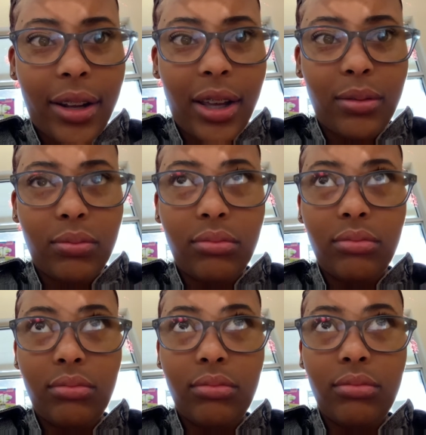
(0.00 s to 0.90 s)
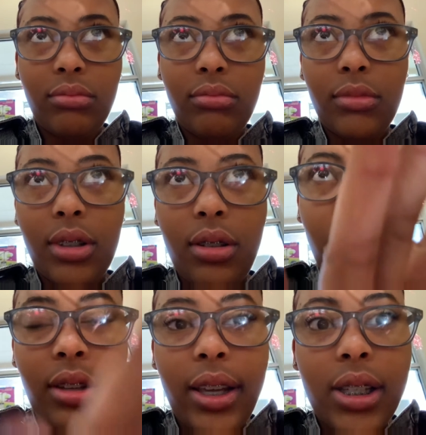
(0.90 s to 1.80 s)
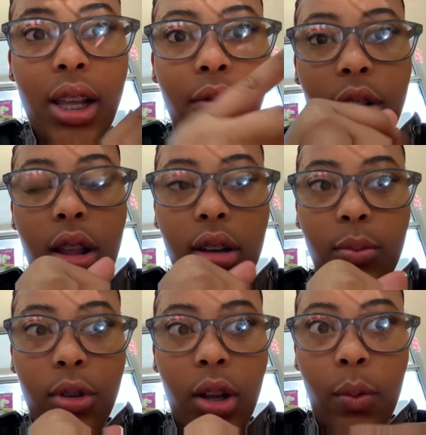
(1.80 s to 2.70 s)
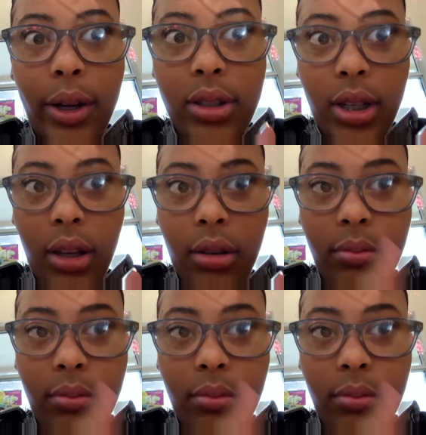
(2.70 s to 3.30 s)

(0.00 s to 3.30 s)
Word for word: Like, oh, it's seven o'clock in the morning. Why you stink?